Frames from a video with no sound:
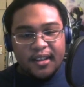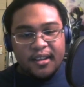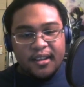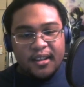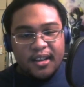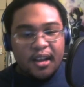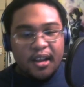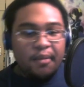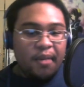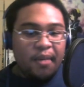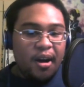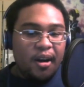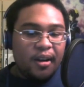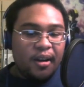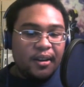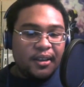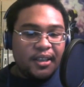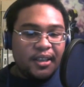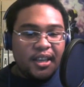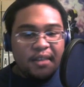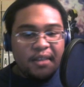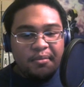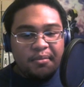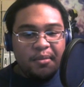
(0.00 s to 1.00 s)
Come on,
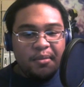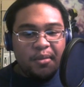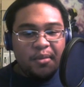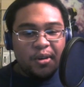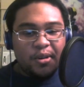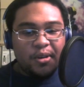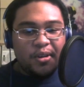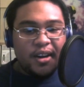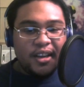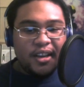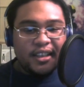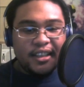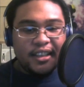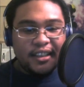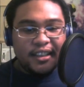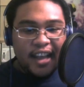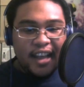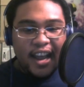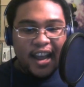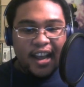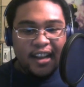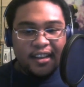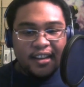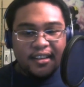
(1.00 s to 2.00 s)
give me more credit than
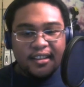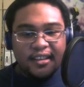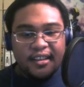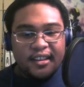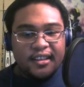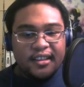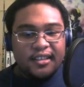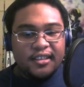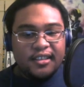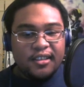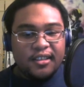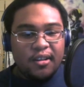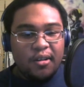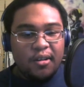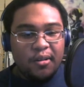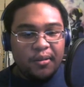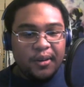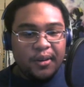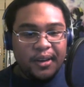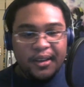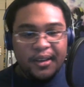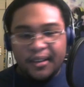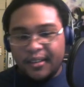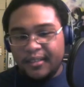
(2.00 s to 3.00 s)
that,
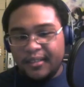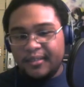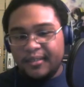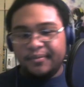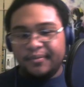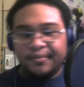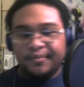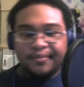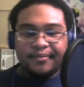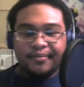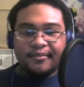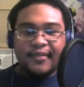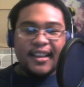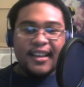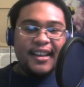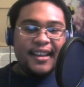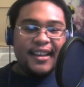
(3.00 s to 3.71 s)
Sayori. Hee